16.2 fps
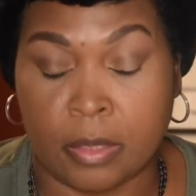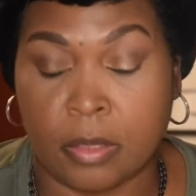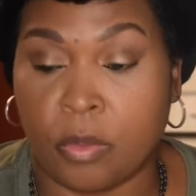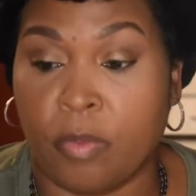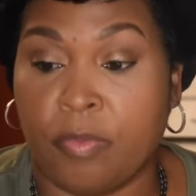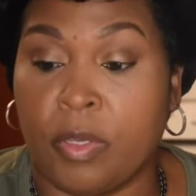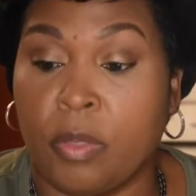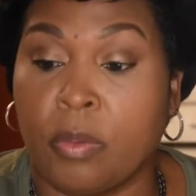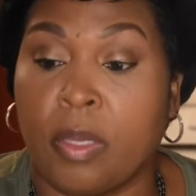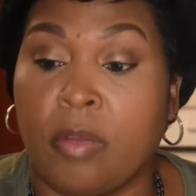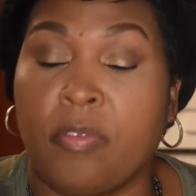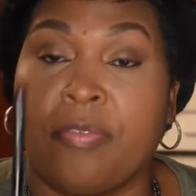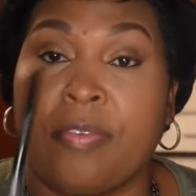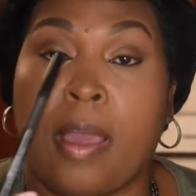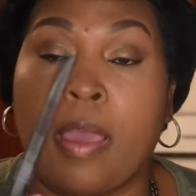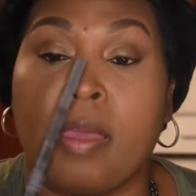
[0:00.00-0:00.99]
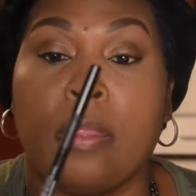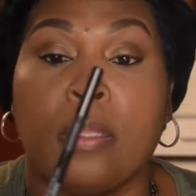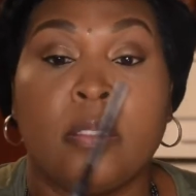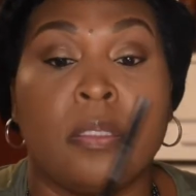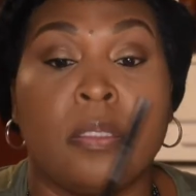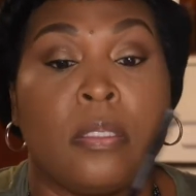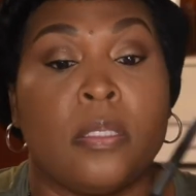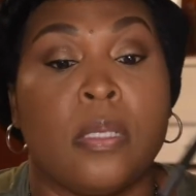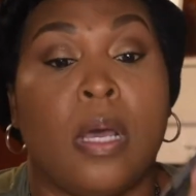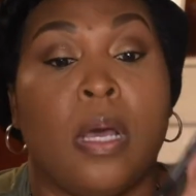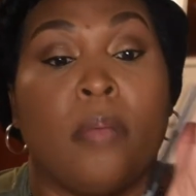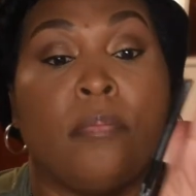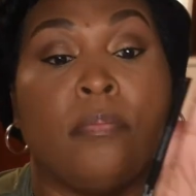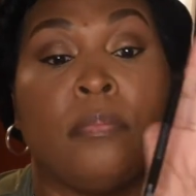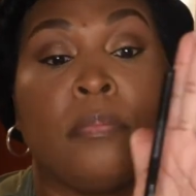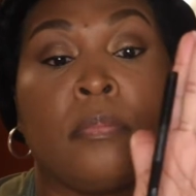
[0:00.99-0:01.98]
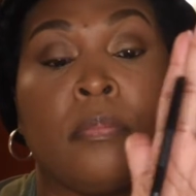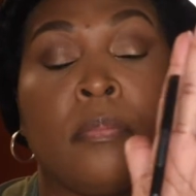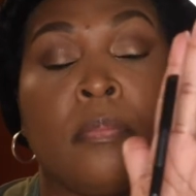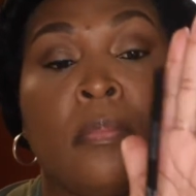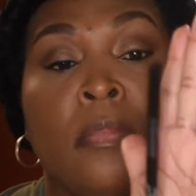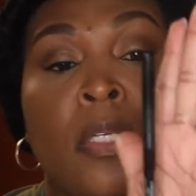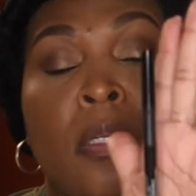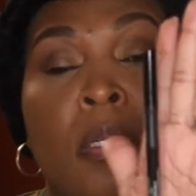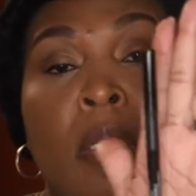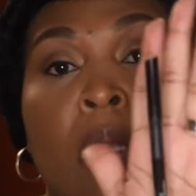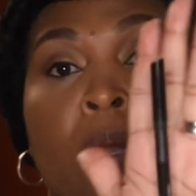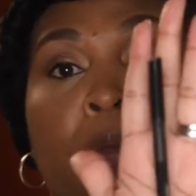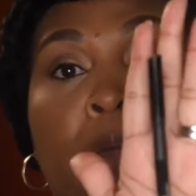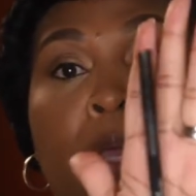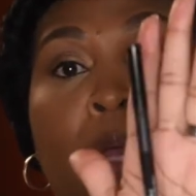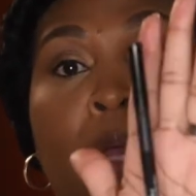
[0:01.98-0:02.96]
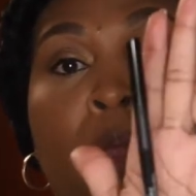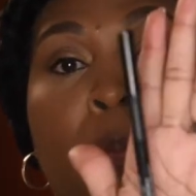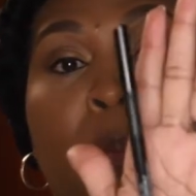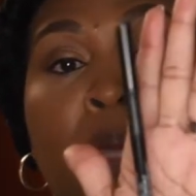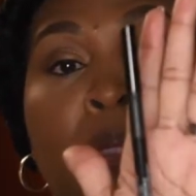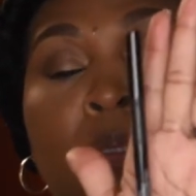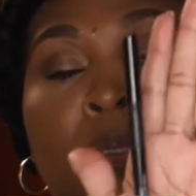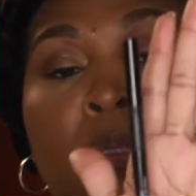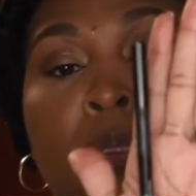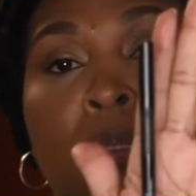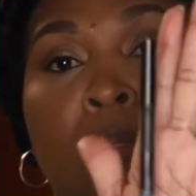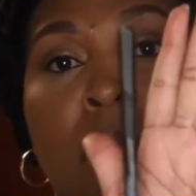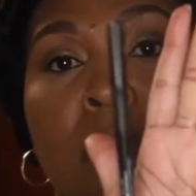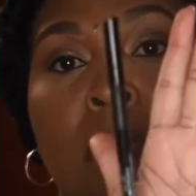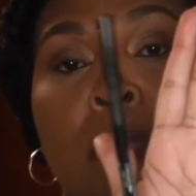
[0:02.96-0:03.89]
So if you can find this Laura Geller pencil,